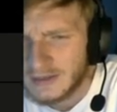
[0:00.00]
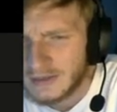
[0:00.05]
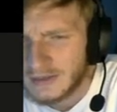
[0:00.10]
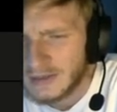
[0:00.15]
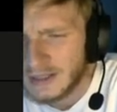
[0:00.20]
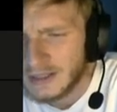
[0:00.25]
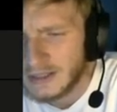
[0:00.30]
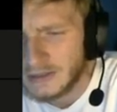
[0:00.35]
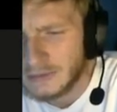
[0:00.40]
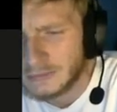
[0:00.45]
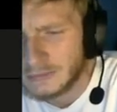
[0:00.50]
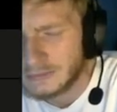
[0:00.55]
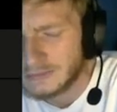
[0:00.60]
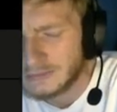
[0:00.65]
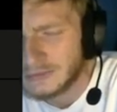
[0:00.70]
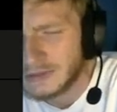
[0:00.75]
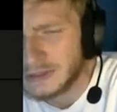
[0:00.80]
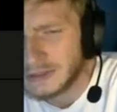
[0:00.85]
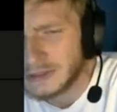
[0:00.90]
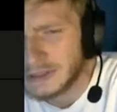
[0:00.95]
they don't
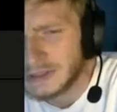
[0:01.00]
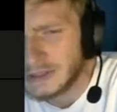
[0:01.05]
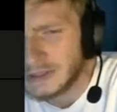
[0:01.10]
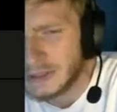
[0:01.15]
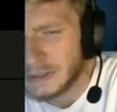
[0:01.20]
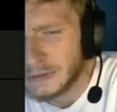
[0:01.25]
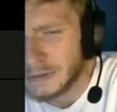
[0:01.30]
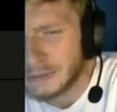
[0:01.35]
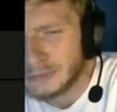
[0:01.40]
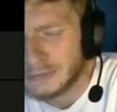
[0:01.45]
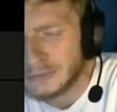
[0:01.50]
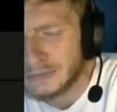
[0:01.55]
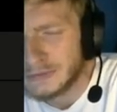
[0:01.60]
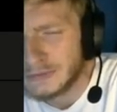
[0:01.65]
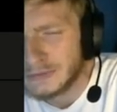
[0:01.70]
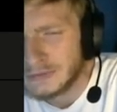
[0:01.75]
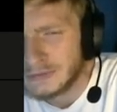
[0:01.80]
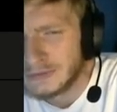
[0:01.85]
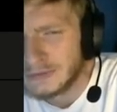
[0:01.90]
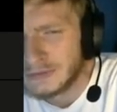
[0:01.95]
really know
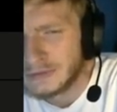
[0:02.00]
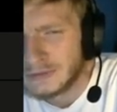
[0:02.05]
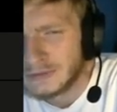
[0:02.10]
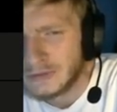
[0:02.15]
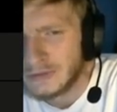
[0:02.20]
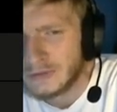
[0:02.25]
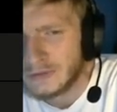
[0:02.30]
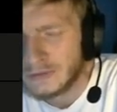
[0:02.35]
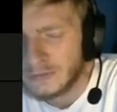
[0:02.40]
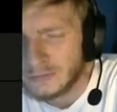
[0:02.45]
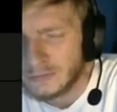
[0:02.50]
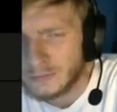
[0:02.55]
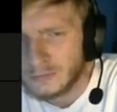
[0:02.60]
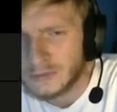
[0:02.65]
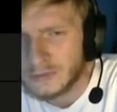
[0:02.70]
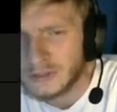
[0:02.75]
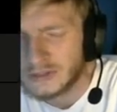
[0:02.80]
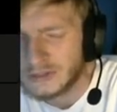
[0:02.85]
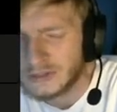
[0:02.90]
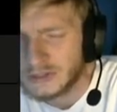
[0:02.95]

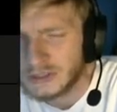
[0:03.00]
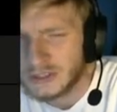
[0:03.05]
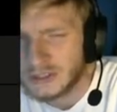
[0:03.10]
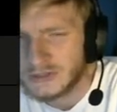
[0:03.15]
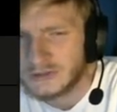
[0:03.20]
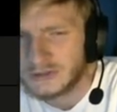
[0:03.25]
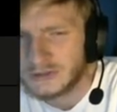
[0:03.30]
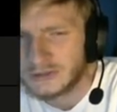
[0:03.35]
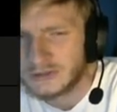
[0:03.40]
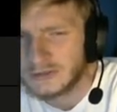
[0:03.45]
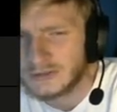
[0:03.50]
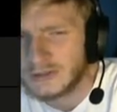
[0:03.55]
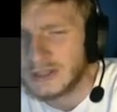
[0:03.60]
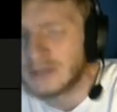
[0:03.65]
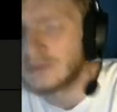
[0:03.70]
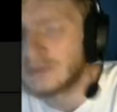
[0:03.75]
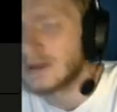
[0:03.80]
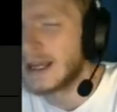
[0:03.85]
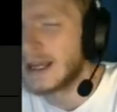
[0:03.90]
what gender. They don't